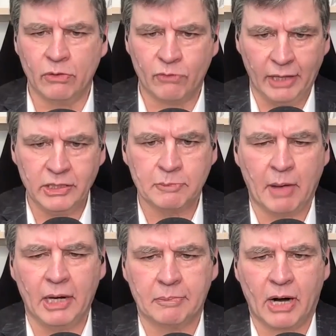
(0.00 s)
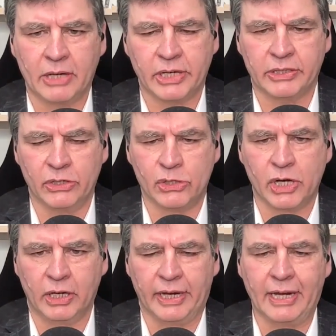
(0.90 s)
you've got this pilot project in
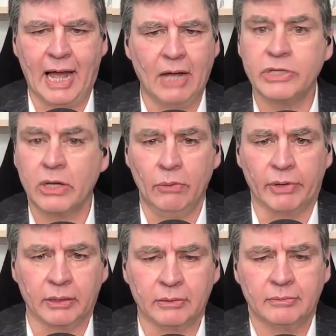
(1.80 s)
Chile. How's it going?